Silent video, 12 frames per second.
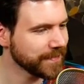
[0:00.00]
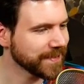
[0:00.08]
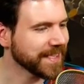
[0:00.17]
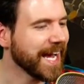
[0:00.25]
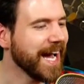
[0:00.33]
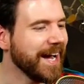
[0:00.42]

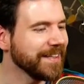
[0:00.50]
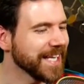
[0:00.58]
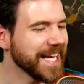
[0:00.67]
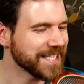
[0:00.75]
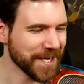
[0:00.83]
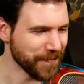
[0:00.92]
Ah, oh,
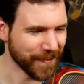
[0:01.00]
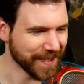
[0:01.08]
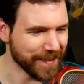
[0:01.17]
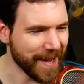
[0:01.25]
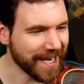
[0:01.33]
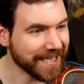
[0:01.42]
Link, don't worry
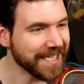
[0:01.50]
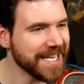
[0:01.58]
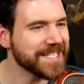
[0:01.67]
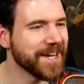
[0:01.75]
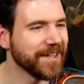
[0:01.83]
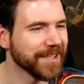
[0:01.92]
about it. It's
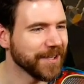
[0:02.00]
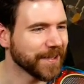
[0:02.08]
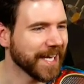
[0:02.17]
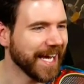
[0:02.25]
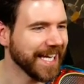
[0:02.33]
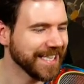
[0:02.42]
all
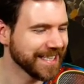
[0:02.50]
okay.